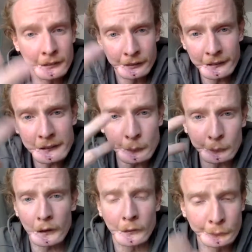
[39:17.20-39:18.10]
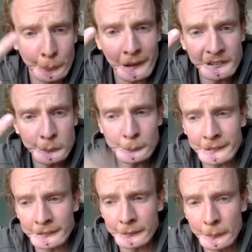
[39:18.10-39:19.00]
Video call twice a
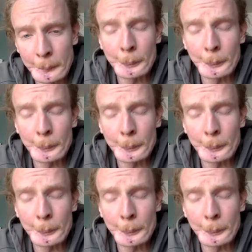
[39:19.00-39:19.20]
week,